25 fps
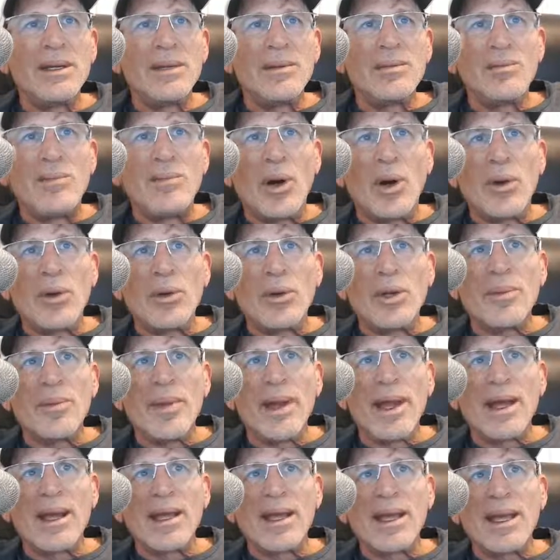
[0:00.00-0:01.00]
Polar
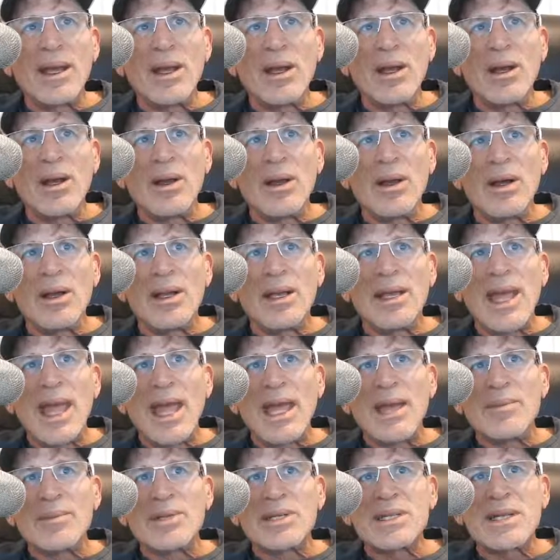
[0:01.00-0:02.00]
bear
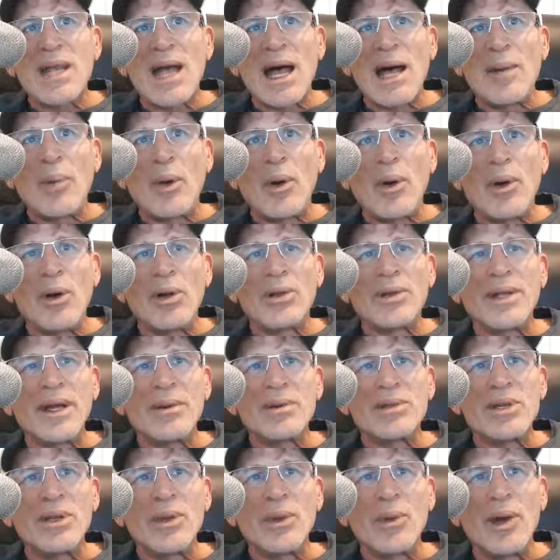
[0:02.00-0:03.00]
GameStop halt. I
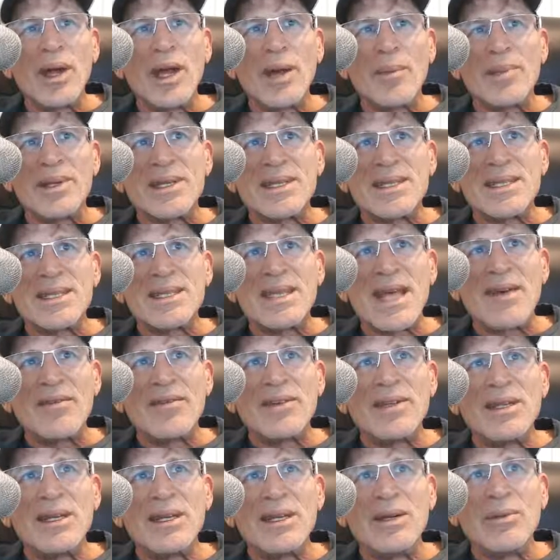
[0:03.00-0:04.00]
was on the way up at
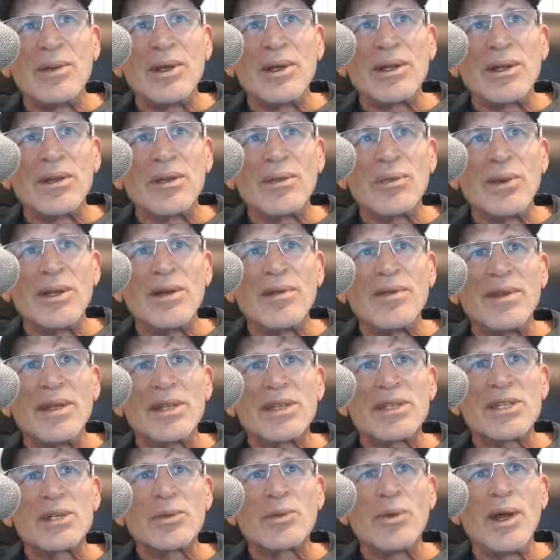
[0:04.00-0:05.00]
70. Went to 3.
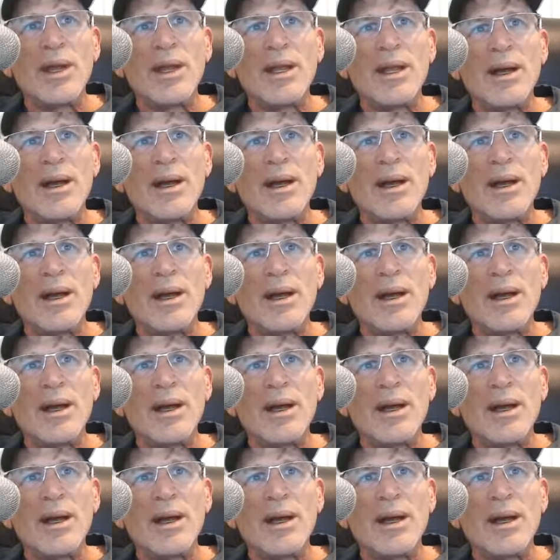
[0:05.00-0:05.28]
This is when